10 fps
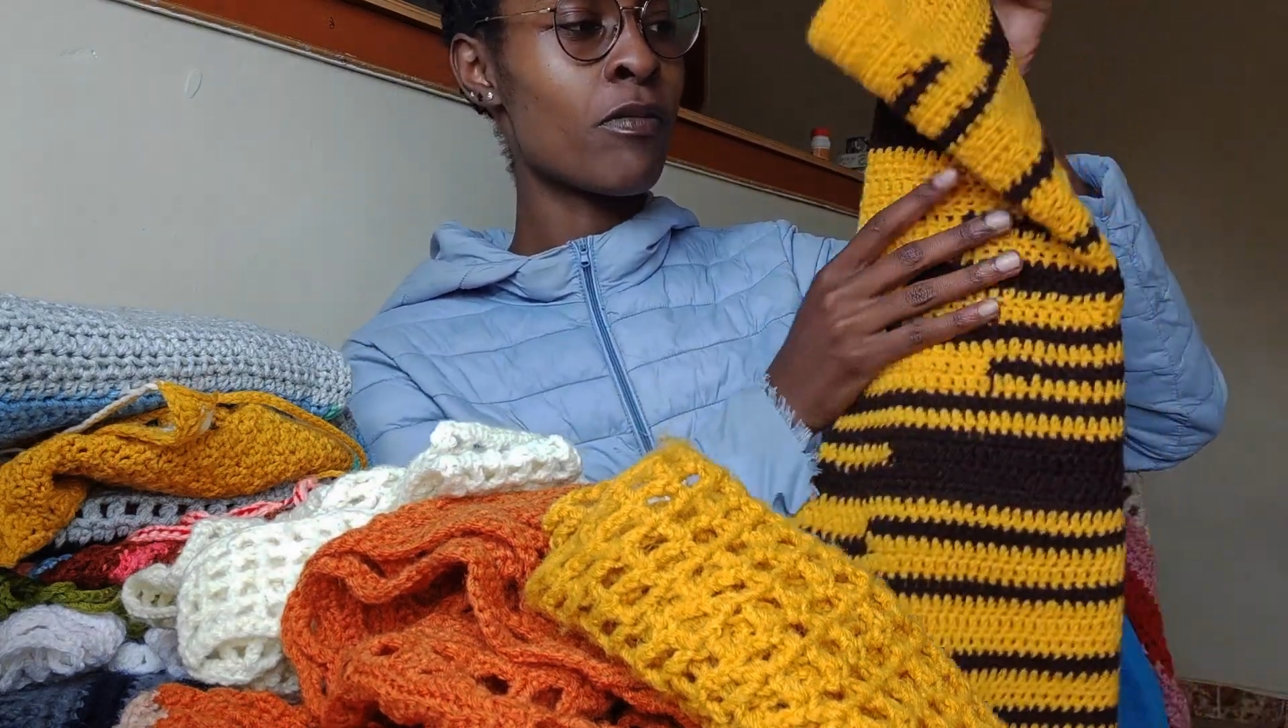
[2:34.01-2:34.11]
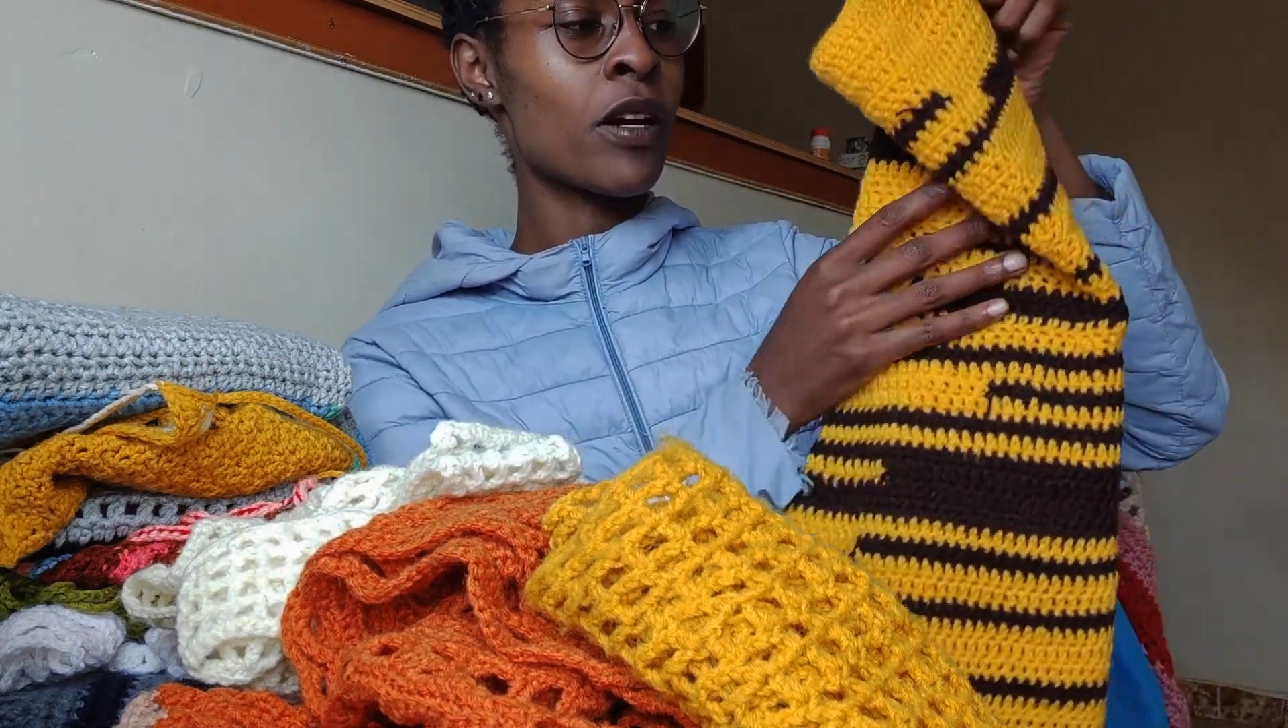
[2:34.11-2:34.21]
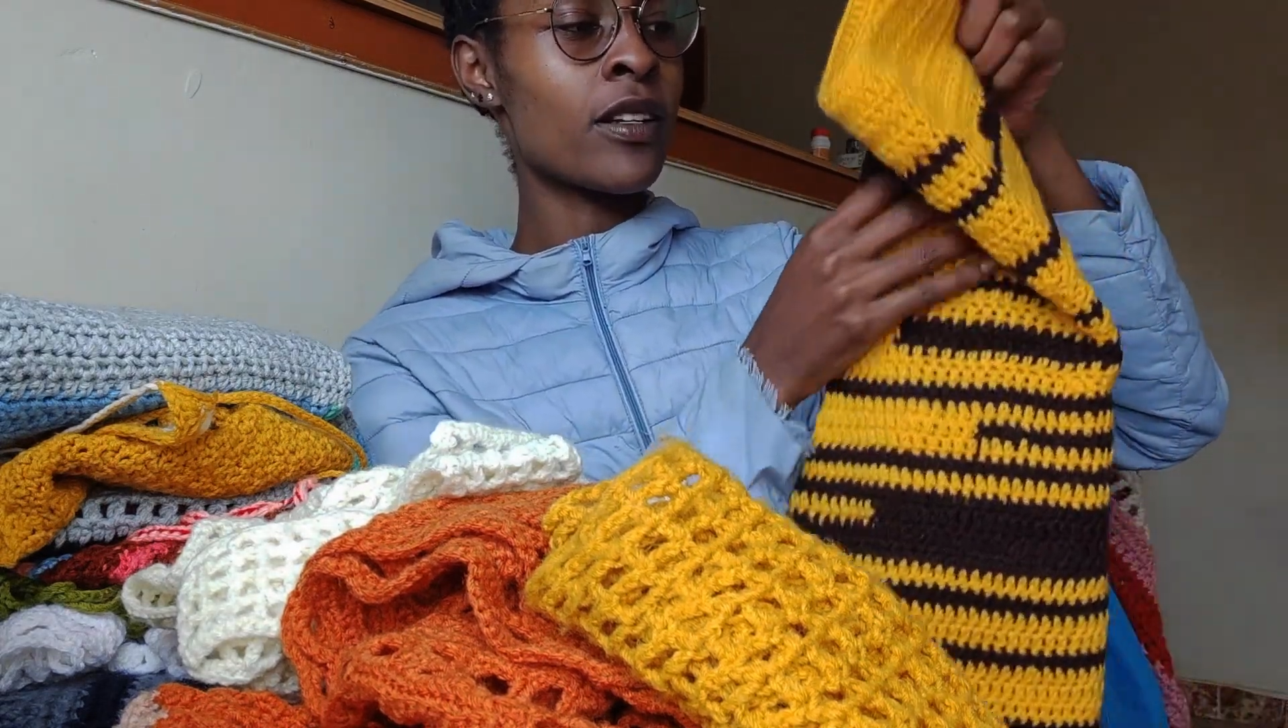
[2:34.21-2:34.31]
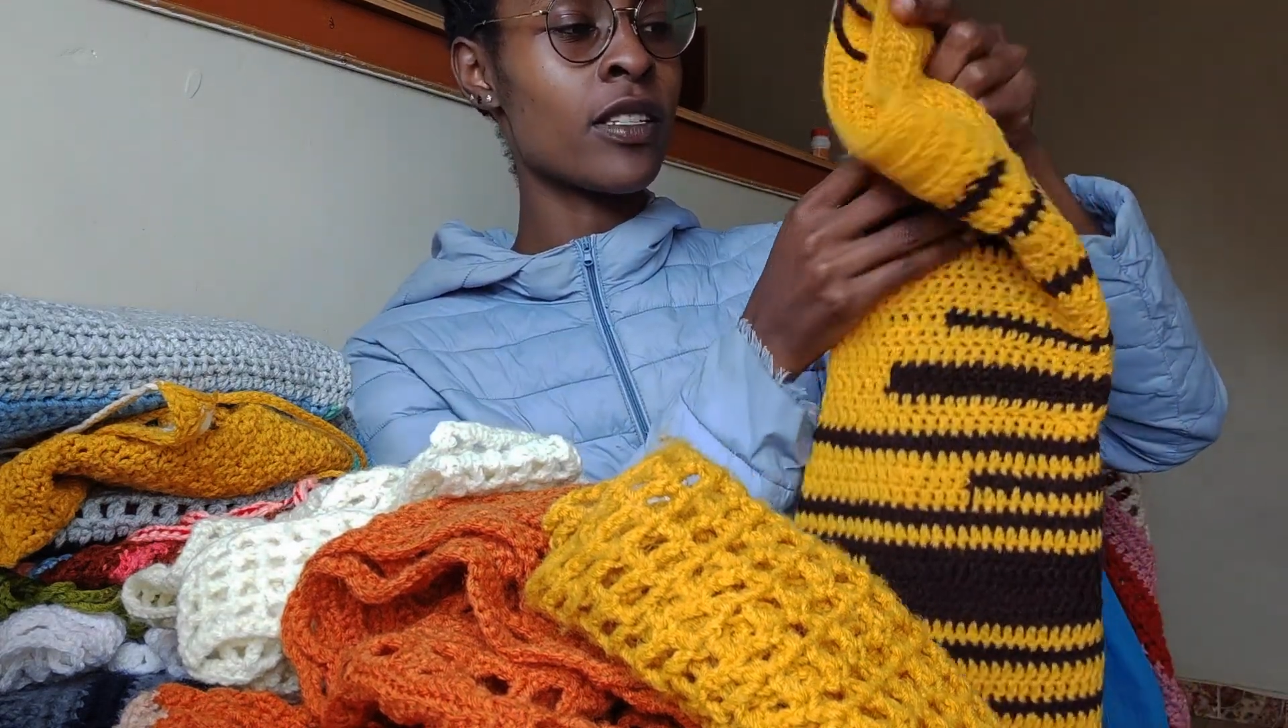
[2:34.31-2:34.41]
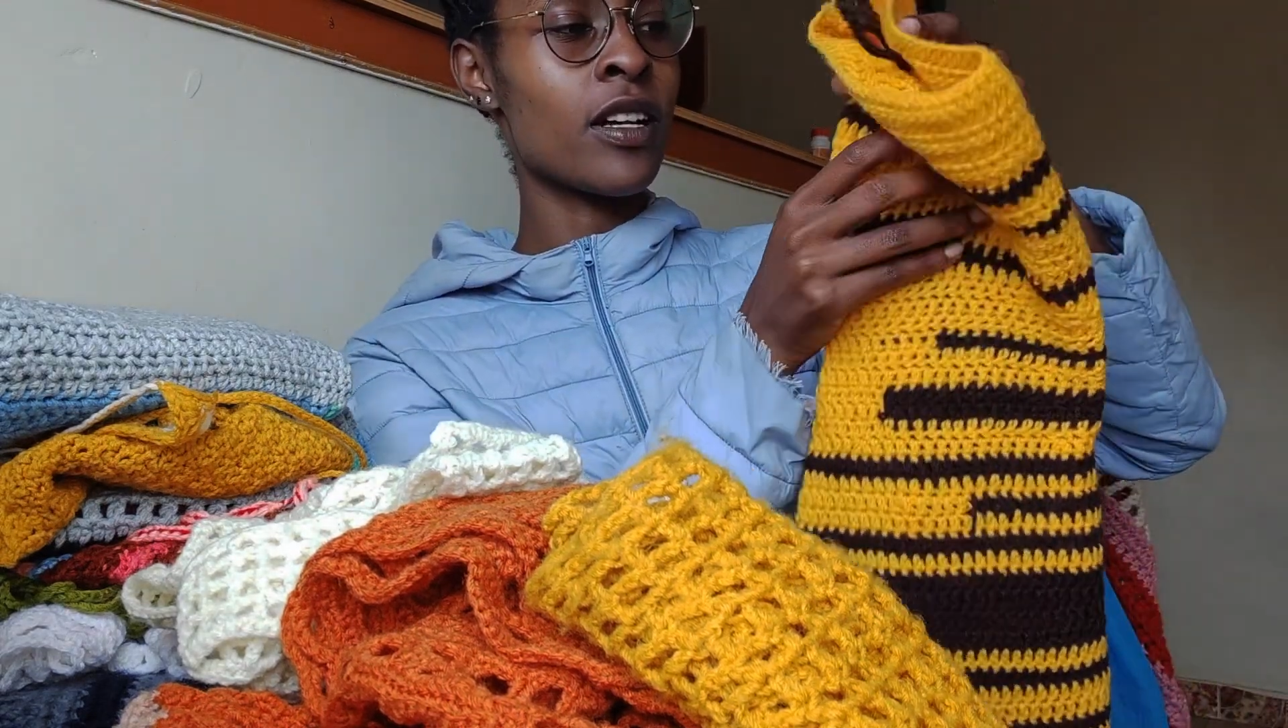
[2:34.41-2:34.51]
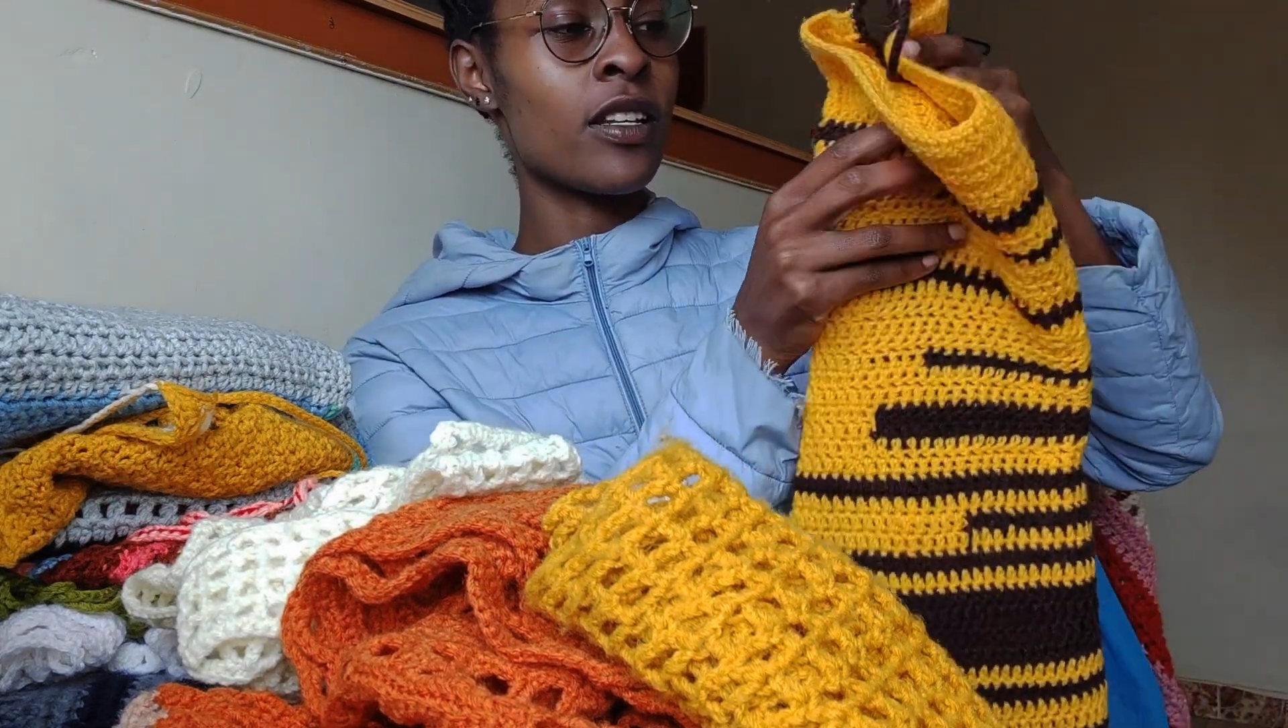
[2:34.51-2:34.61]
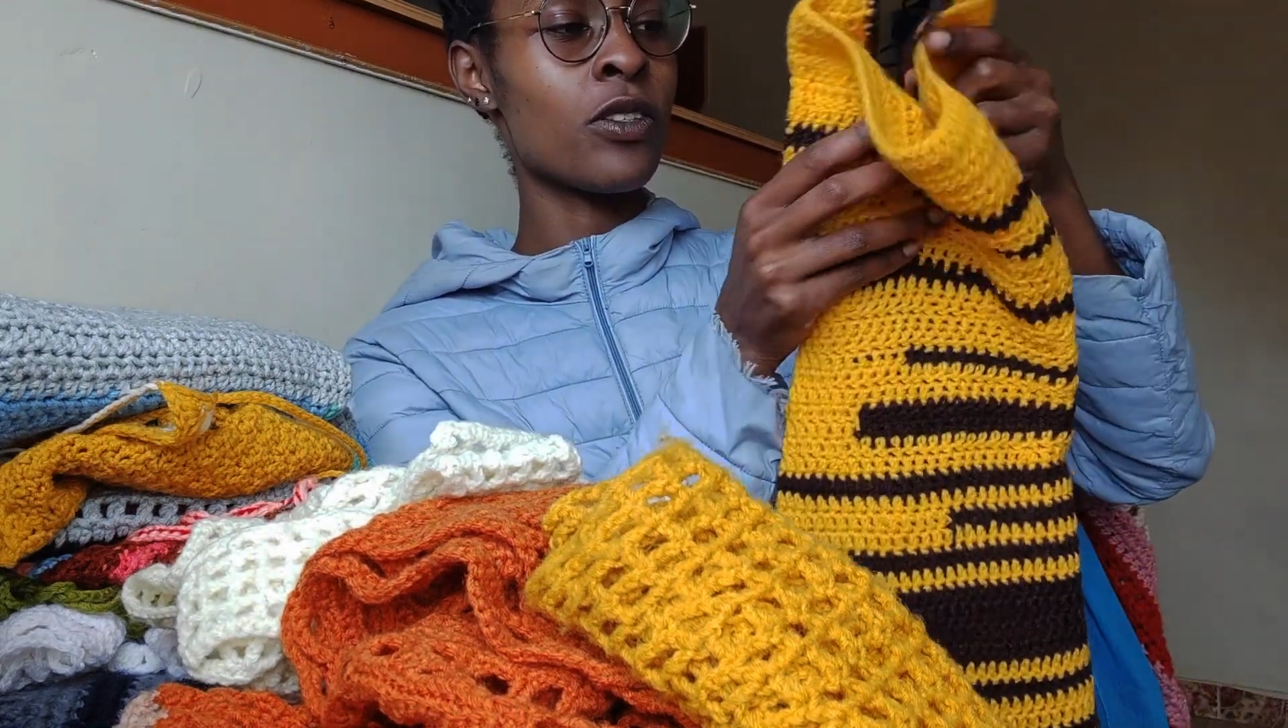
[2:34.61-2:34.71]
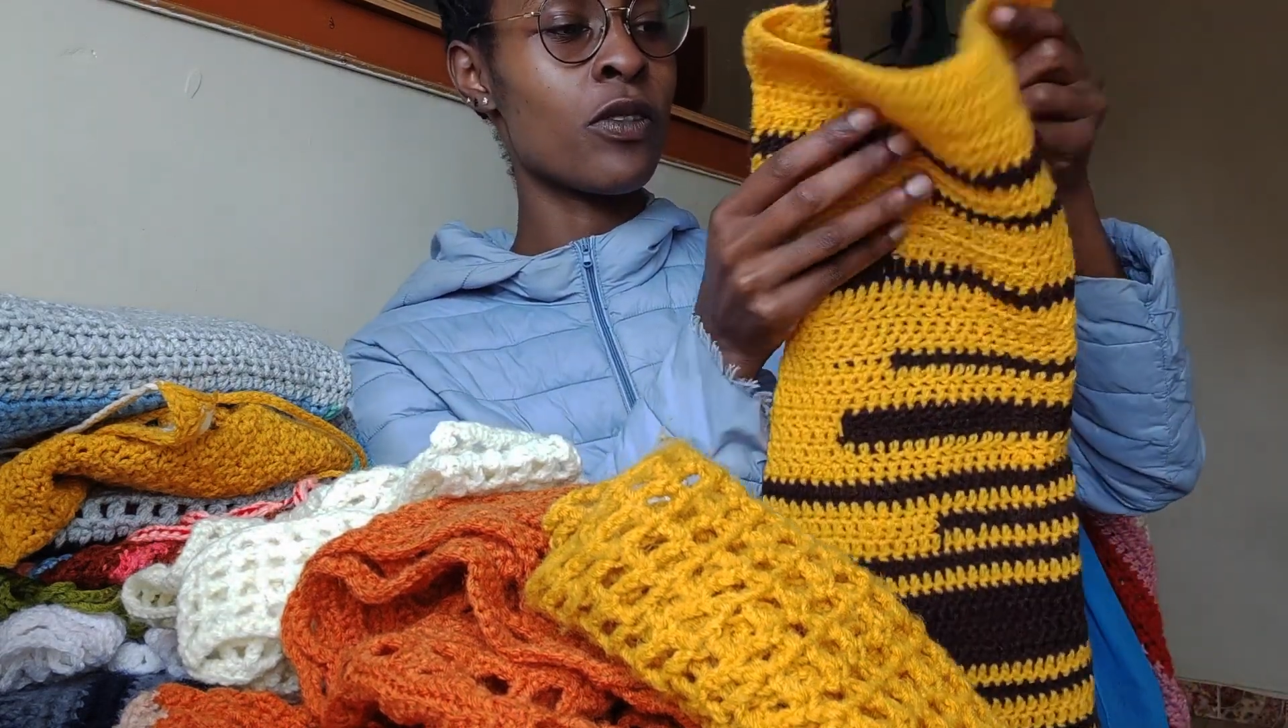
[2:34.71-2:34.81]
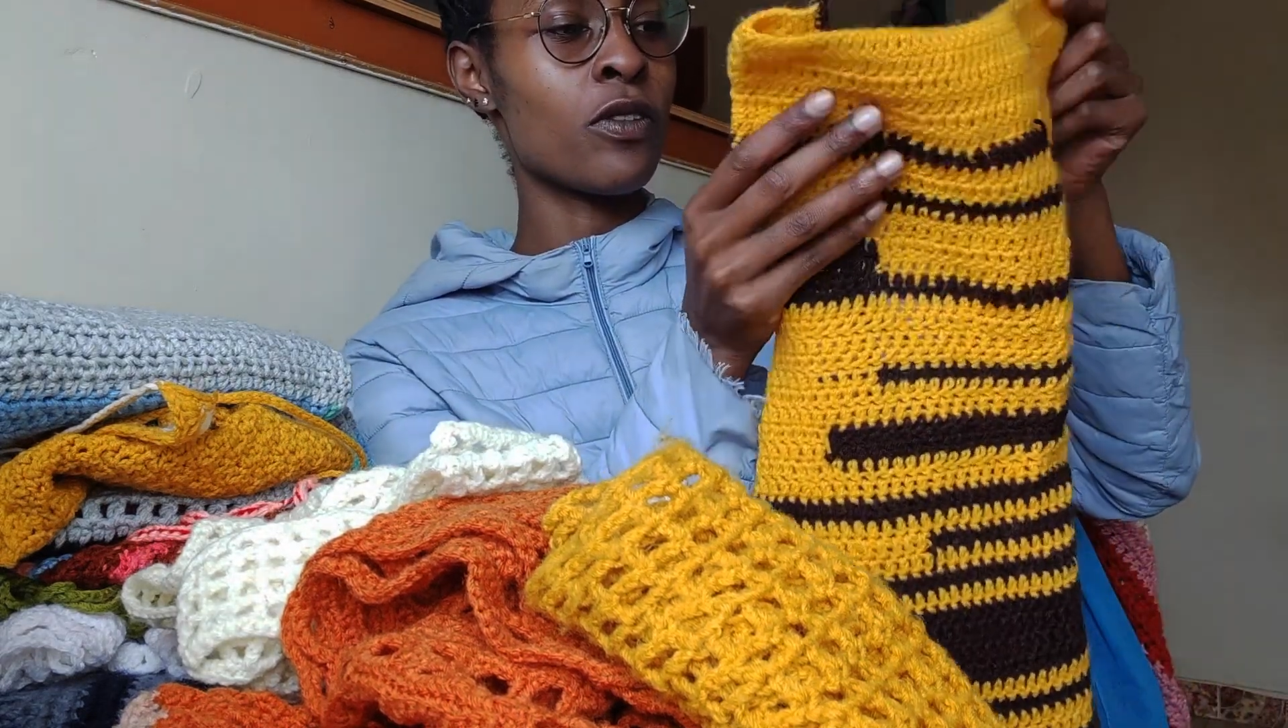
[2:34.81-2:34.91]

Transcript: practicality